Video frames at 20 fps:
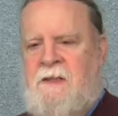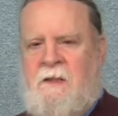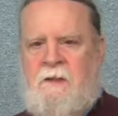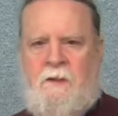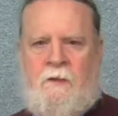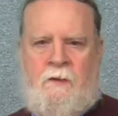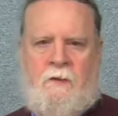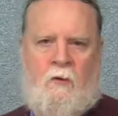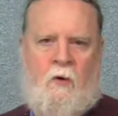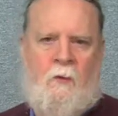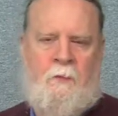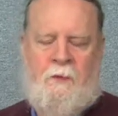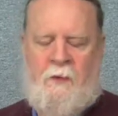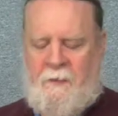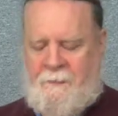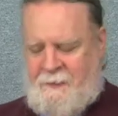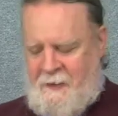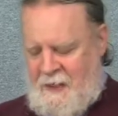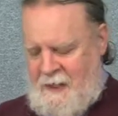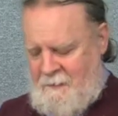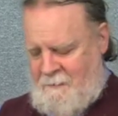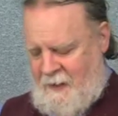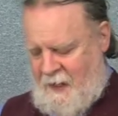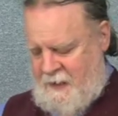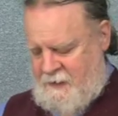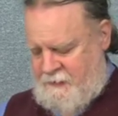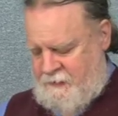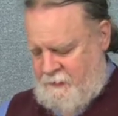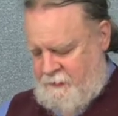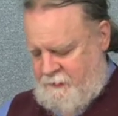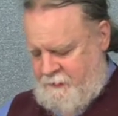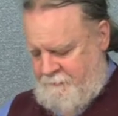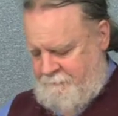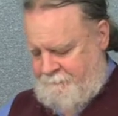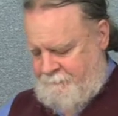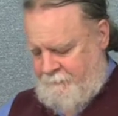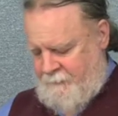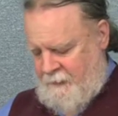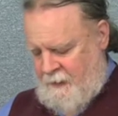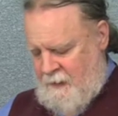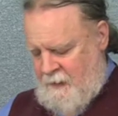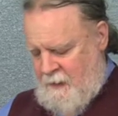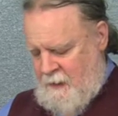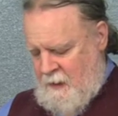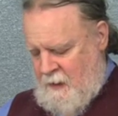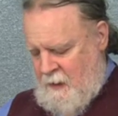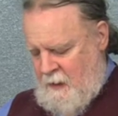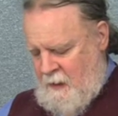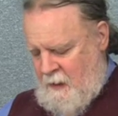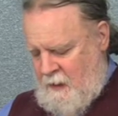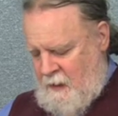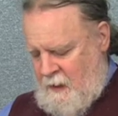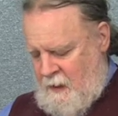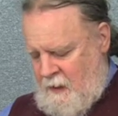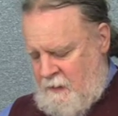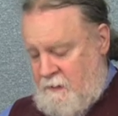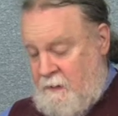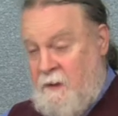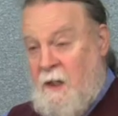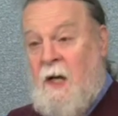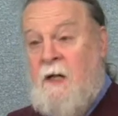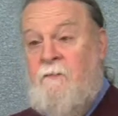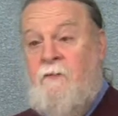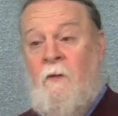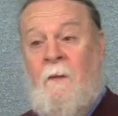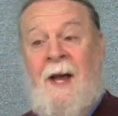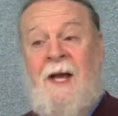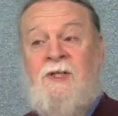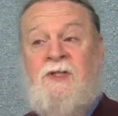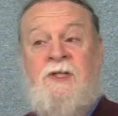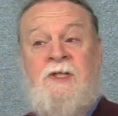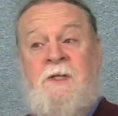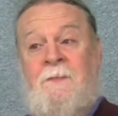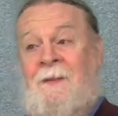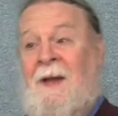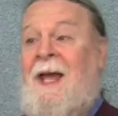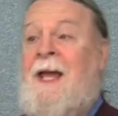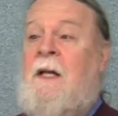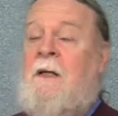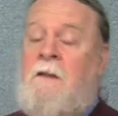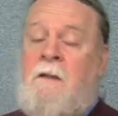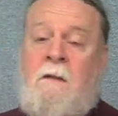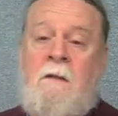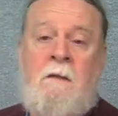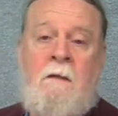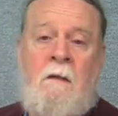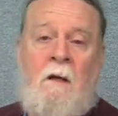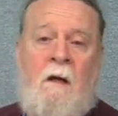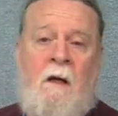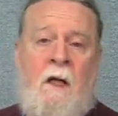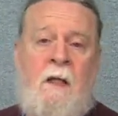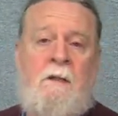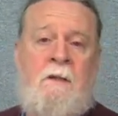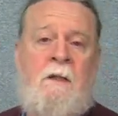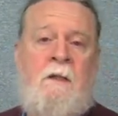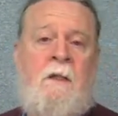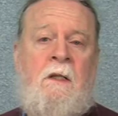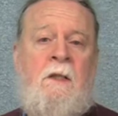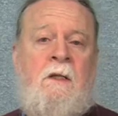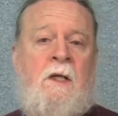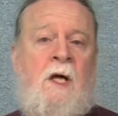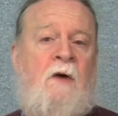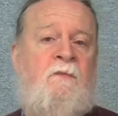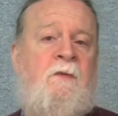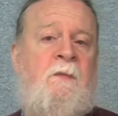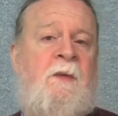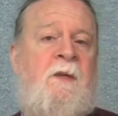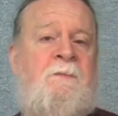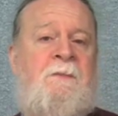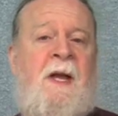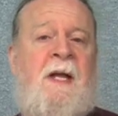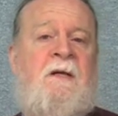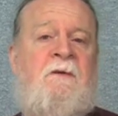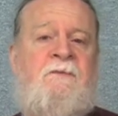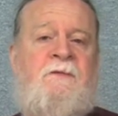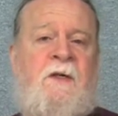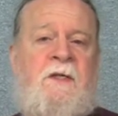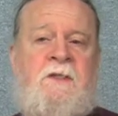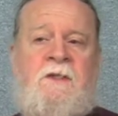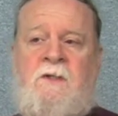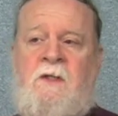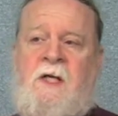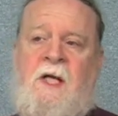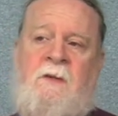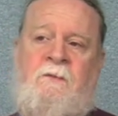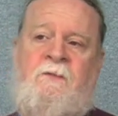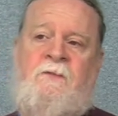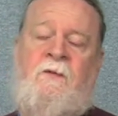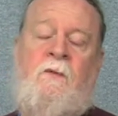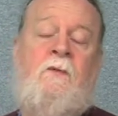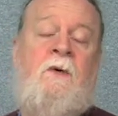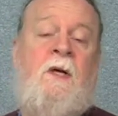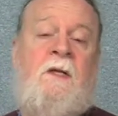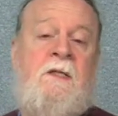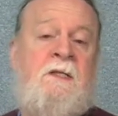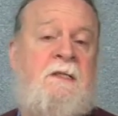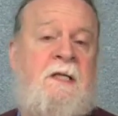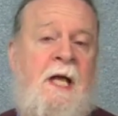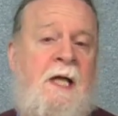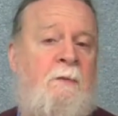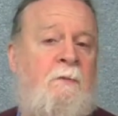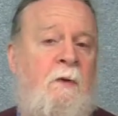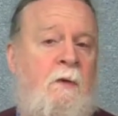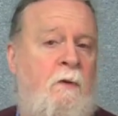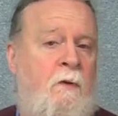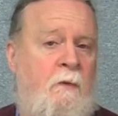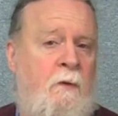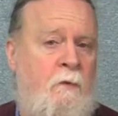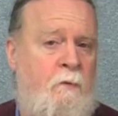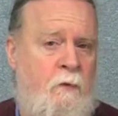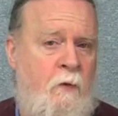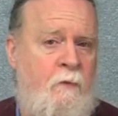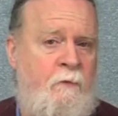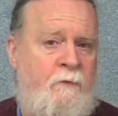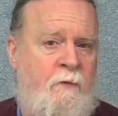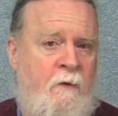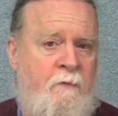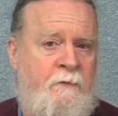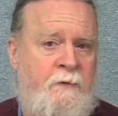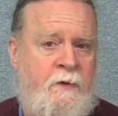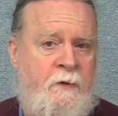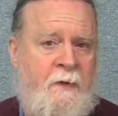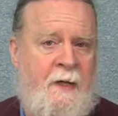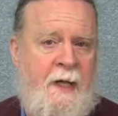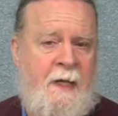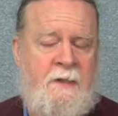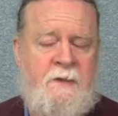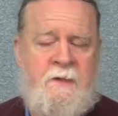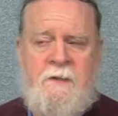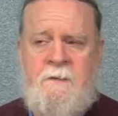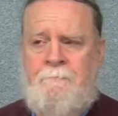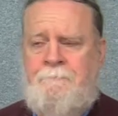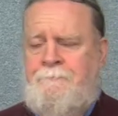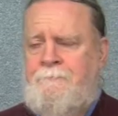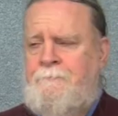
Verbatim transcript: and their corporate paymasters, uh, none of who actually depend on government benefits to keep food on the table or a roof over their heads.